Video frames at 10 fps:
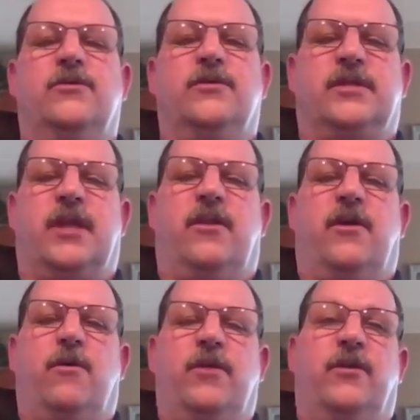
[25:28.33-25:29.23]
So instead of
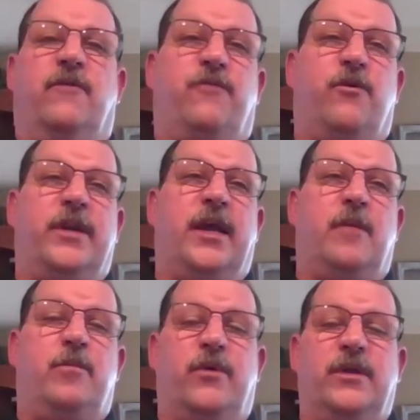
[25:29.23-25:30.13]
only the 4
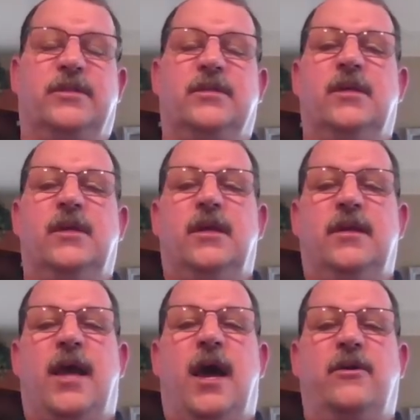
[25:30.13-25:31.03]
data points,
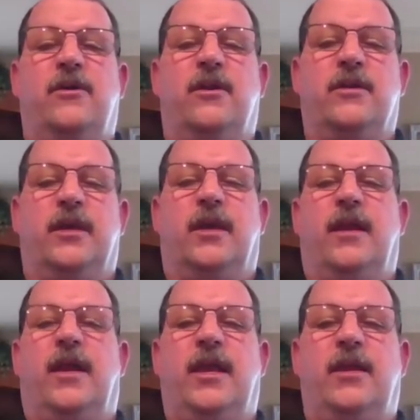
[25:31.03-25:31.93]
now you're looking
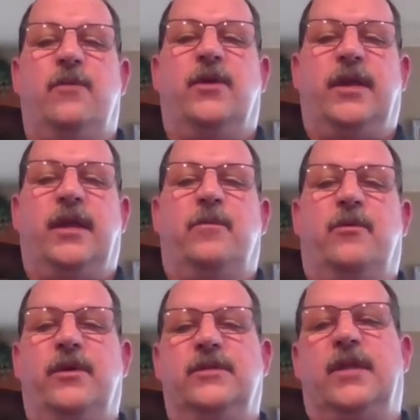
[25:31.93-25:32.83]
at 81 data
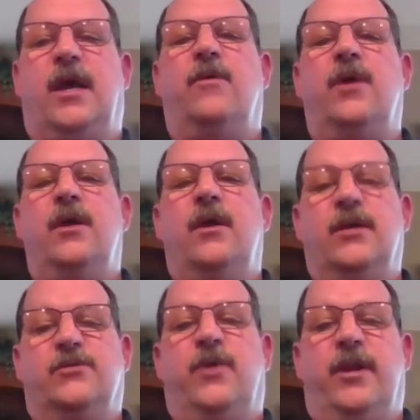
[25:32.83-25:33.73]
points. Now,
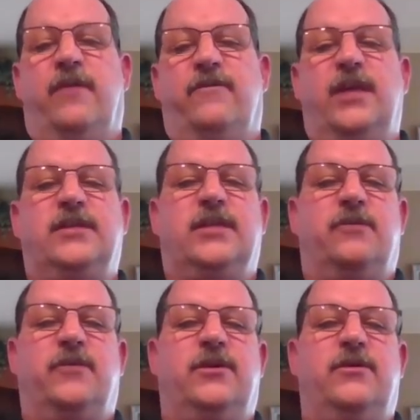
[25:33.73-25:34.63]
it's one elevation,
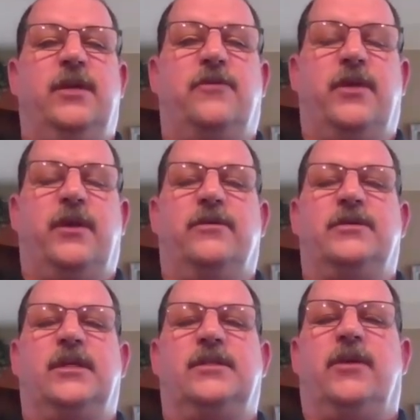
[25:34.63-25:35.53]
and we do need
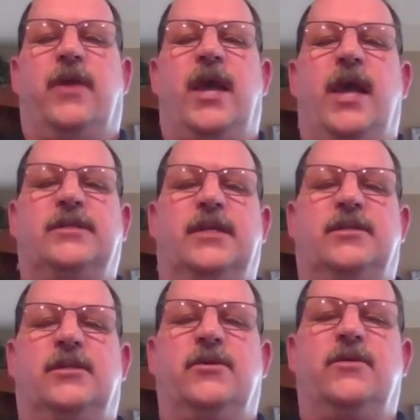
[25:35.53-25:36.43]
360-degree access
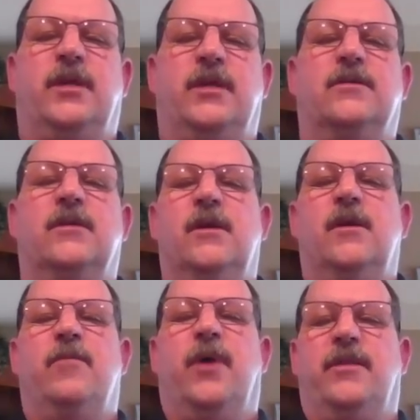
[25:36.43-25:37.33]
to do these,
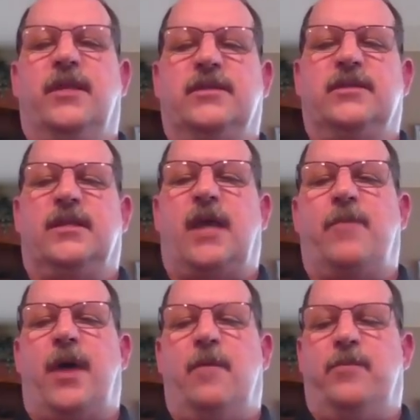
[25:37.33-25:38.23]
but this is the
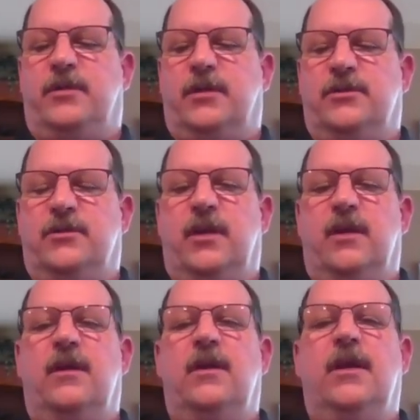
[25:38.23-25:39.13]
type of output that you
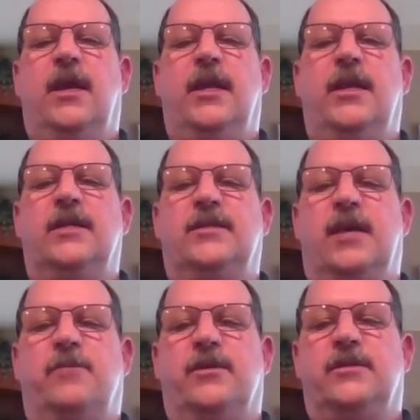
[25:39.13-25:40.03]
get. And it is
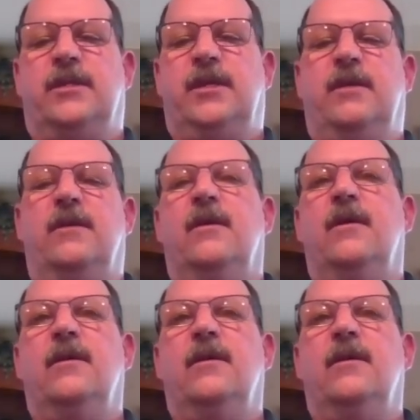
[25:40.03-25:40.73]
able to see